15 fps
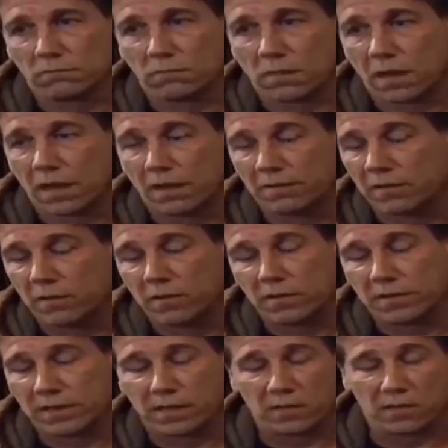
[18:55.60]
people are long
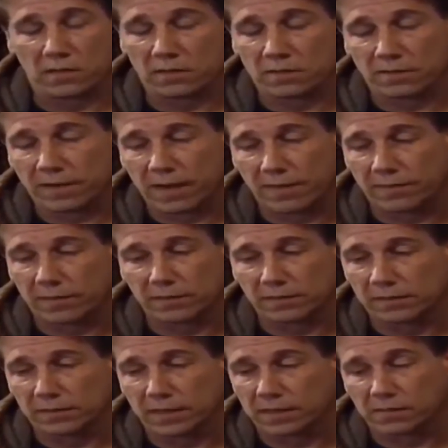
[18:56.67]
since served their
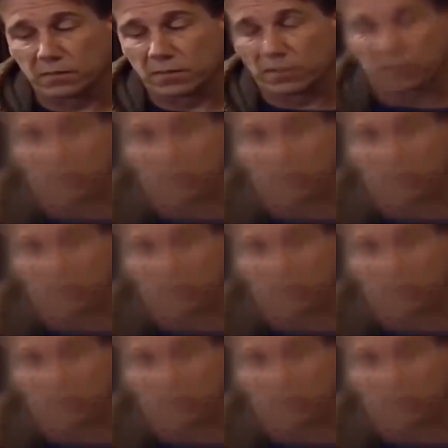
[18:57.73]
time.